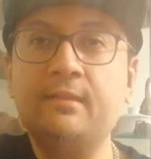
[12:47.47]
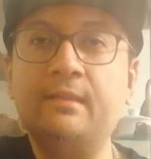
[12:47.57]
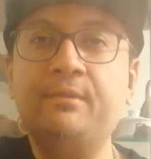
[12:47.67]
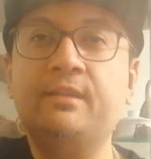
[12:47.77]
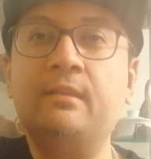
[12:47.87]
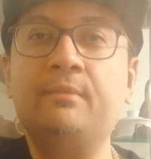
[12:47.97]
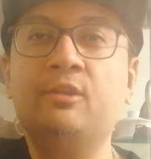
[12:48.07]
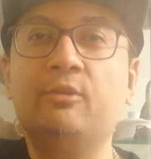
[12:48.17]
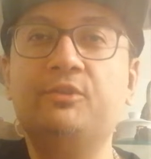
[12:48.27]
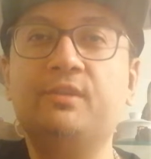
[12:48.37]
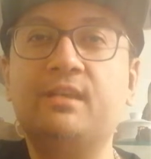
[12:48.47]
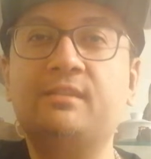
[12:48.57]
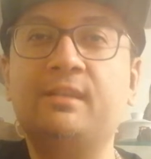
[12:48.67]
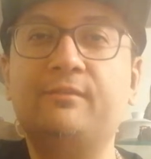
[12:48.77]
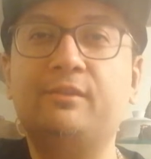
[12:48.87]
Let me know what you guys
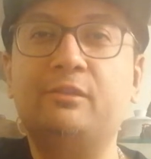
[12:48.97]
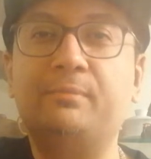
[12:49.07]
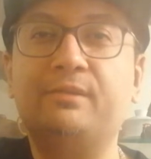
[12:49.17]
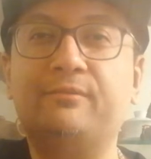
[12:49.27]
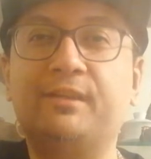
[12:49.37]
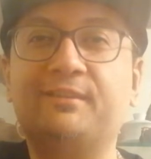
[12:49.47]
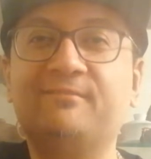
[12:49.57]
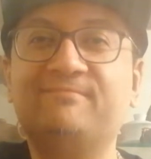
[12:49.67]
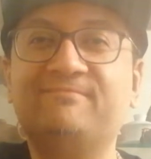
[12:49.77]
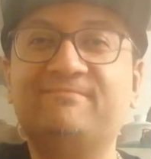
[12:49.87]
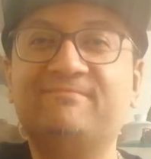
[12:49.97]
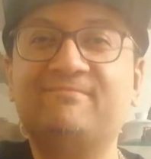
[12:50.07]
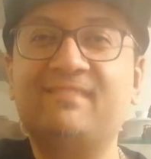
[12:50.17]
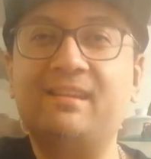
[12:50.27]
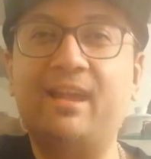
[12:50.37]
think of the trippy effect.
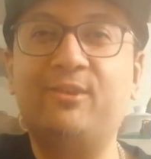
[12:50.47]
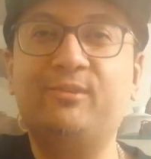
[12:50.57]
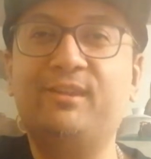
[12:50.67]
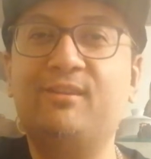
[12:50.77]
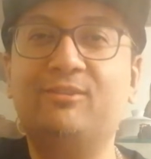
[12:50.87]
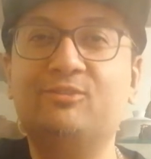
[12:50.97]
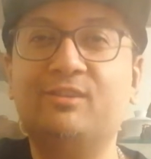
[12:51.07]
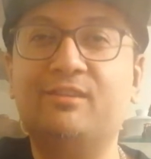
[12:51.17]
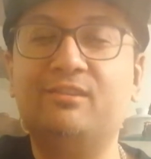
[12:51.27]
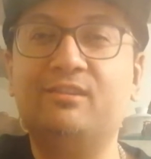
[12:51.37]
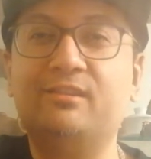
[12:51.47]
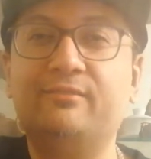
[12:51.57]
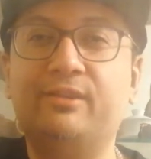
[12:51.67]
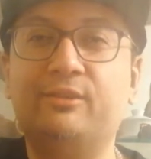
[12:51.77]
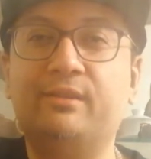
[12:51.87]
I don't think I'll do another
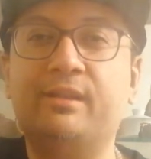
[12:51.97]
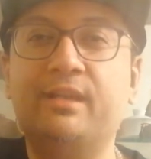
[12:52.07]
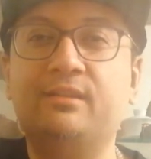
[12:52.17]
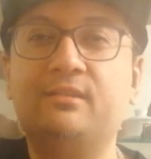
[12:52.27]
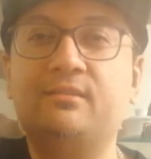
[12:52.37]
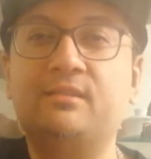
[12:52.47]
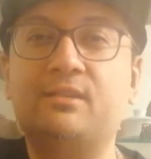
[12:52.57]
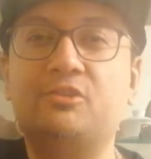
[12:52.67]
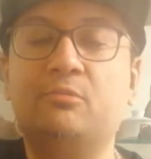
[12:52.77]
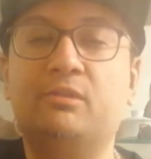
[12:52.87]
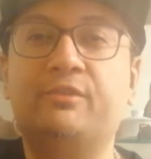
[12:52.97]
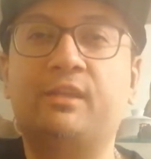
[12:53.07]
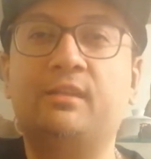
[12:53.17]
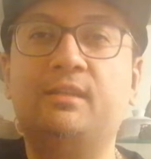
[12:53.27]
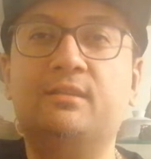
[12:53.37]
video at night since I should be
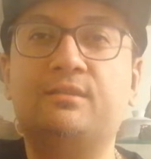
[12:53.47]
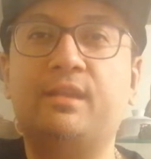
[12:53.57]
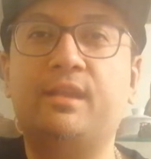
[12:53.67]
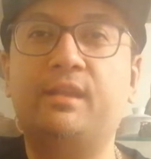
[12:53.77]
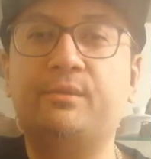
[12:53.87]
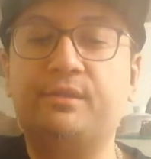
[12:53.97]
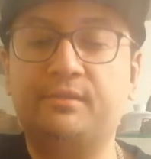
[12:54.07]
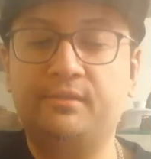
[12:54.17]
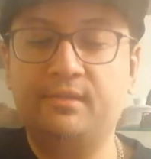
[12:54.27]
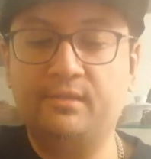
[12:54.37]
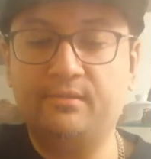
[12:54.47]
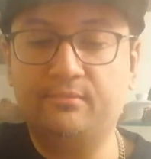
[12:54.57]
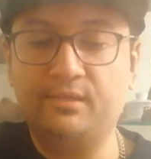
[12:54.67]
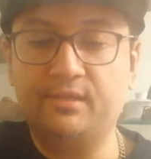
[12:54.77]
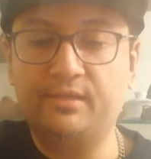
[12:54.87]
drinking tea this late anyway.
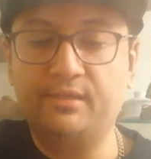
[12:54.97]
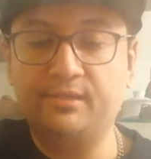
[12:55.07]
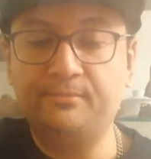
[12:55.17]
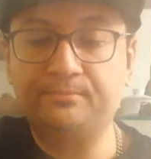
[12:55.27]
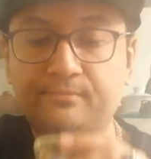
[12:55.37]
But